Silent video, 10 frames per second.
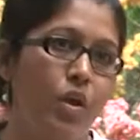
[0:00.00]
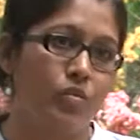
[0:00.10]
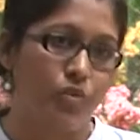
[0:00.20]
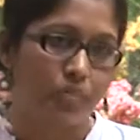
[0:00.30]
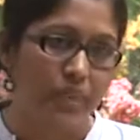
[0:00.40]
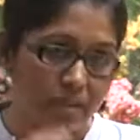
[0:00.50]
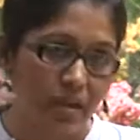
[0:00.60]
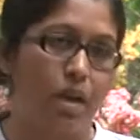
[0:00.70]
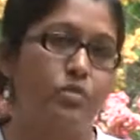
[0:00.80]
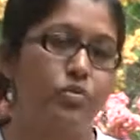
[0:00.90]
from that
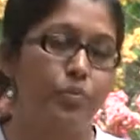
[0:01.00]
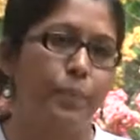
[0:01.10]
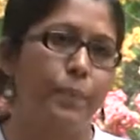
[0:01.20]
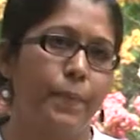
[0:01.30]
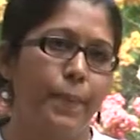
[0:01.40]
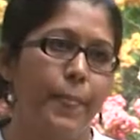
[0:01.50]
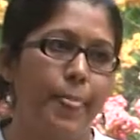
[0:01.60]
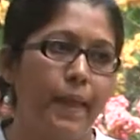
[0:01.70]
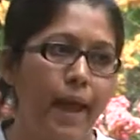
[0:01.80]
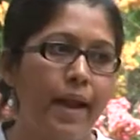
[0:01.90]
classroom
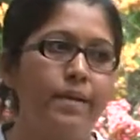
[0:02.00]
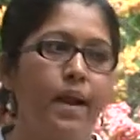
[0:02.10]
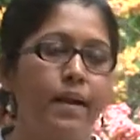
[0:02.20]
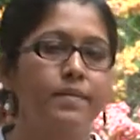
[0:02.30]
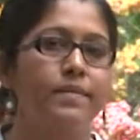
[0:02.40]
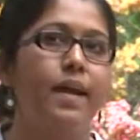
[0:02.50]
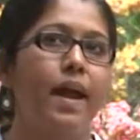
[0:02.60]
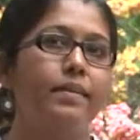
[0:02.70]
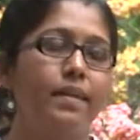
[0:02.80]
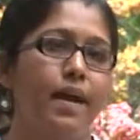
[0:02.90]
and
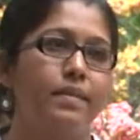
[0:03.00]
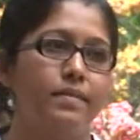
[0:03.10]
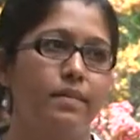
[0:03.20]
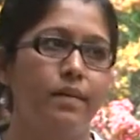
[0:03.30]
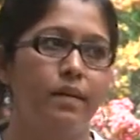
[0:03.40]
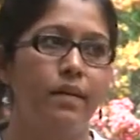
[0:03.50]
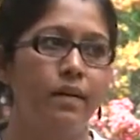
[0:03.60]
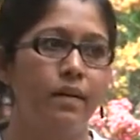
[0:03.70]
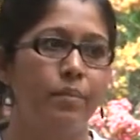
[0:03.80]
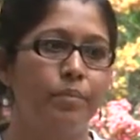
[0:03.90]
understand that
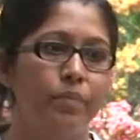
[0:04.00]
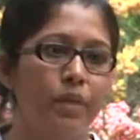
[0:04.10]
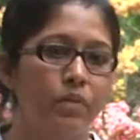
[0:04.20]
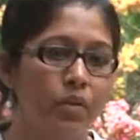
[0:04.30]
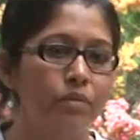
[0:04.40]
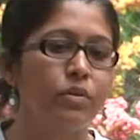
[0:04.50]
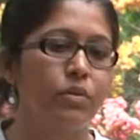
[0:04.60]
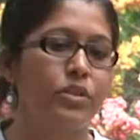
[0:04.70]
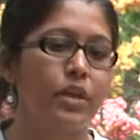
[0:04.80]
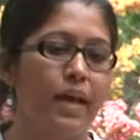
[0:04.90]
even
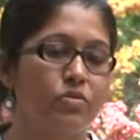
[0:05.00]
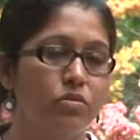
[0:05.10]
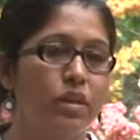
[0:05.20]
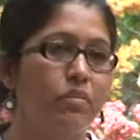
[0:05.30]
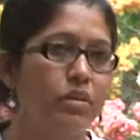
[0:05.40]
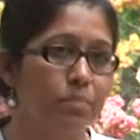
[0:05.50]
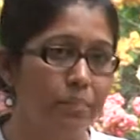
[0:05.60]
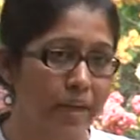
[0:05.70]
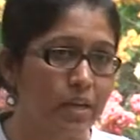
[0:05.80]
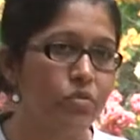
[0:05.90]
though she has to deal with
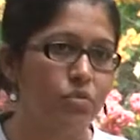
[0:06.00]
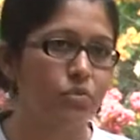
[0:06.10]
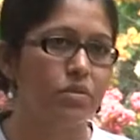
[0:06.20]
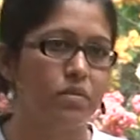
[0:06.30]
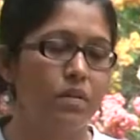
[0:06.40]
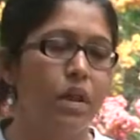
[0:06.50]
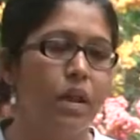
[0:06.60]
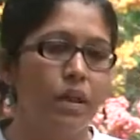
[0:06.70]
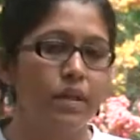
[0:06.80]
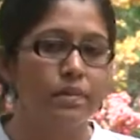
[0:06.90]
many students,
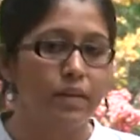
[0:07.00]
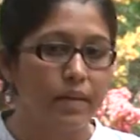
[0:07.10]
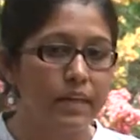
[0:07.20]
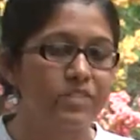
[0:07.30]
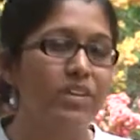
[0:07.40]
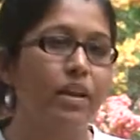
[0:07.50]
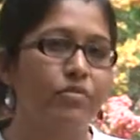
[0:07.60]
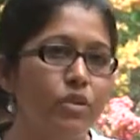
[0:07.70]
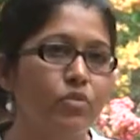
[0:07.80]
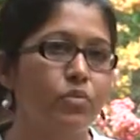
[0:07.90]
it's each and
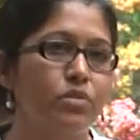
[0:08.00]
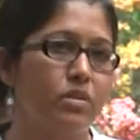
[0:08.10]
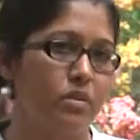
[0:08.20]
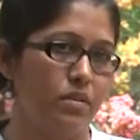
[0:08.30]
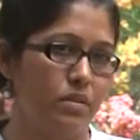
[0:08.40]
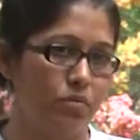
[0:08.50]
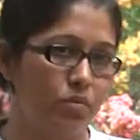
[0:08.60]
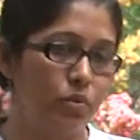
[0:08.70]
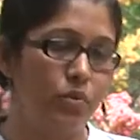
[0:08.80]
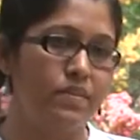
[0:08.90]
every student
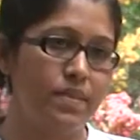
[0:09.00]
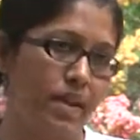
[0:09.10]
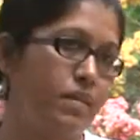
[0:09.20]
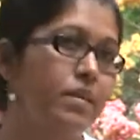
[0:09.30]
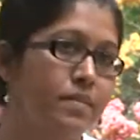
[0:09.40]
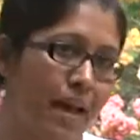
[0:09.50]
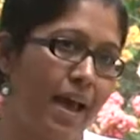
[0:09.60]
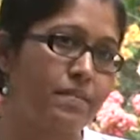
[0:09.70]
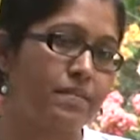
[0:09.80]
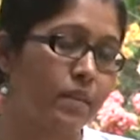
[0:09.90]
who is there
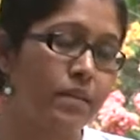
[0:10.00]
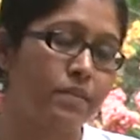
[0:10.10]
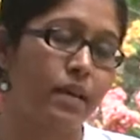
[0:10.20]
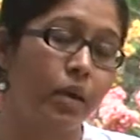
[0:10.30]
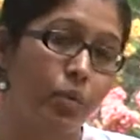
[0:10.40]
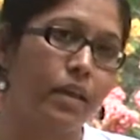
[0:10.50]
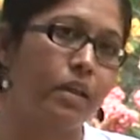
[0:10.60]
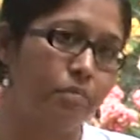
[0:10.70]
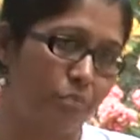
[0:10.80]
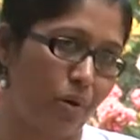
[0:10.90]
is
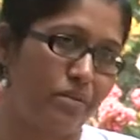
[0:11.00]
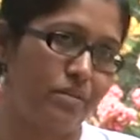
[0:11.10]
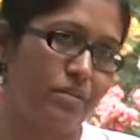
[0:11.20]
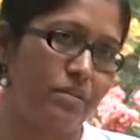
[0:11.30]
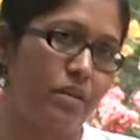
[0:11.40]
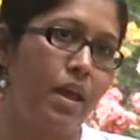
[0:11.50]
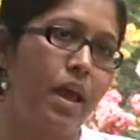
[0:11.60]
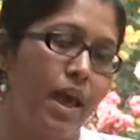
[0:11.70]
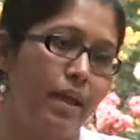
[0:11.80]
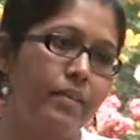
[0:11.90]
equally important.
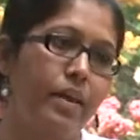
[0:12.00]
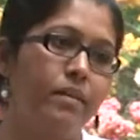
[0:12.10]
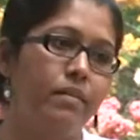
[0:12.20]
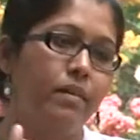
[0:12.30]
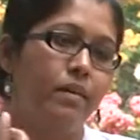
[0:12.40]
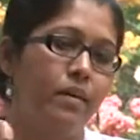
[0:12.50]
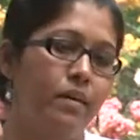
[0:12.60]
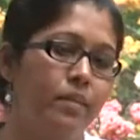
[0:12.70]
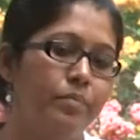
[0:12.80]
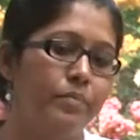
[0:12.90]
And then
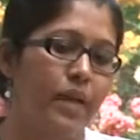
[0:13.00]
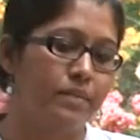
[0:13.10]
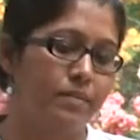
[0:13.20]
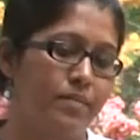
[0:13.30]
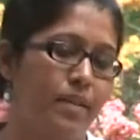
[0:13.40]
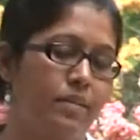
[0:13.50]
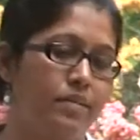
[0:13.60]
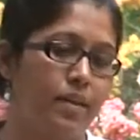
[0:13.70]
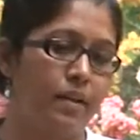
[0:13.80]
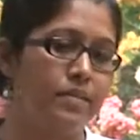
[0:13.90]
that
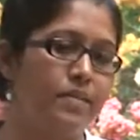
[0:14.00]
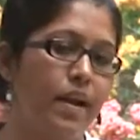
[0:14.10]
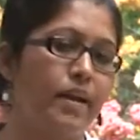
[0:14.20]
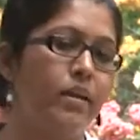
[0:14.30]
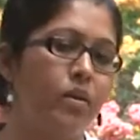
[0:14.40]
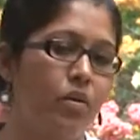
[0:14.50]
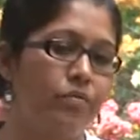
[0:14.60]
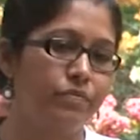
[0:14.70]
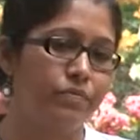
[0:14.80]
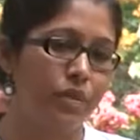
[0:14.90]
understanding
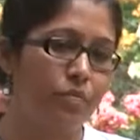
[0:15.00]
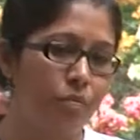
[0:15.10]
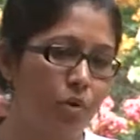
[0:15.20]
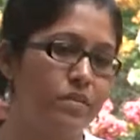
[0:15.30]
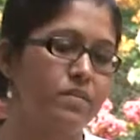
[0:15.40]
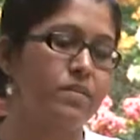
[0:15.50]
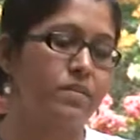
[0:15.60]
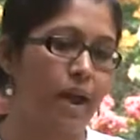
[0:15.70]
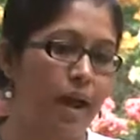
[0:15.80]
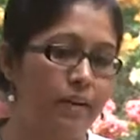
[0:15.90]
of importance
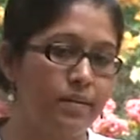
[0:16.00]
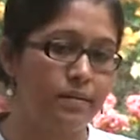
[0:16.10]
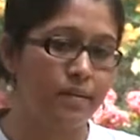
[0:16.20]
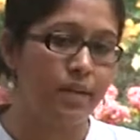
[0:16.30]
and